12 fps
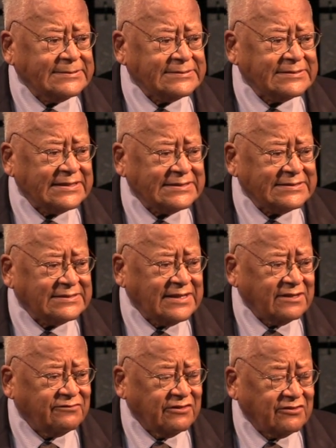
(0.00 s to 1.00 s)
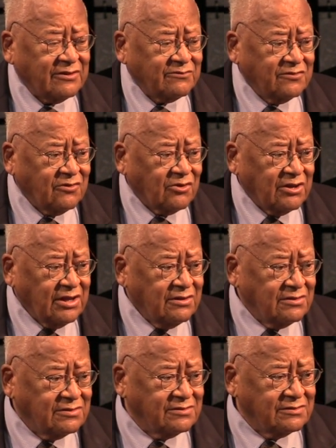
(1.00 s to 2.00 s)
And I did that for some
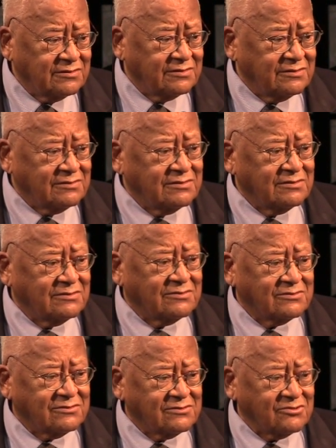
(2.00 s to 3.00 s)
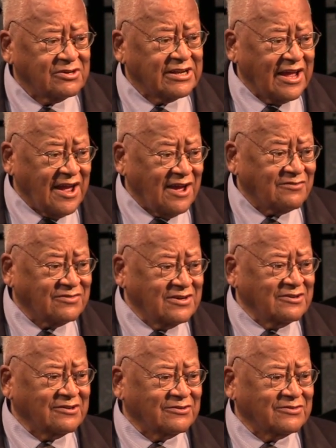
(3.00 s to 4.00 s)
43 and a half
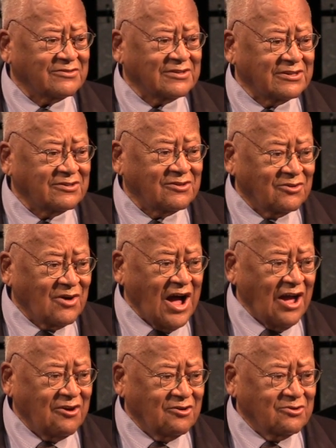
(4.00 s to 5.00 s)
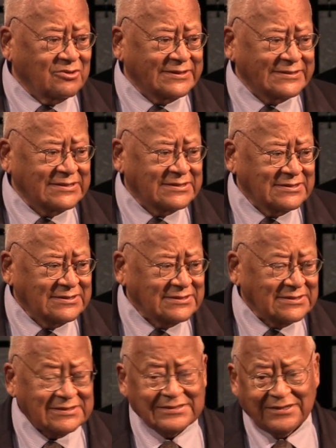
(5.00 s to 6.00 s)
years in Ohio,
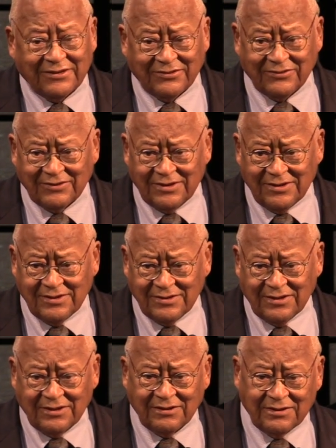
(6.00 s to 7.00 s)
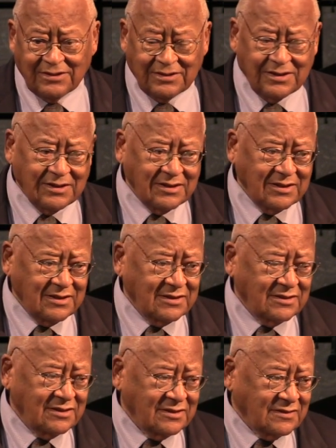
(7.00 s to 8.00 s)
in Tennessee,
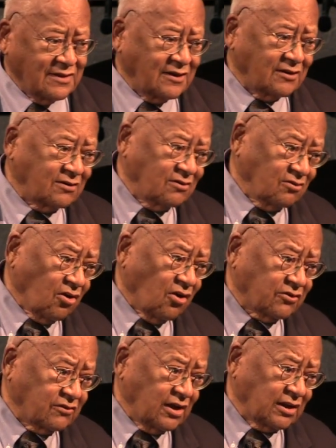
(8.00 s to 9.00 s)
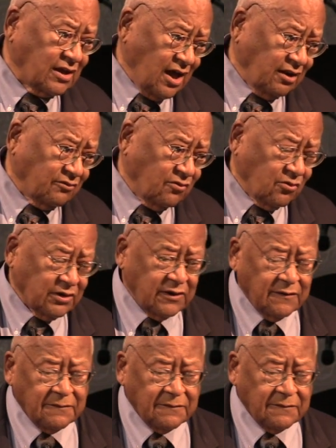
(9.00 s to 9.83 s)
then Lawson in California.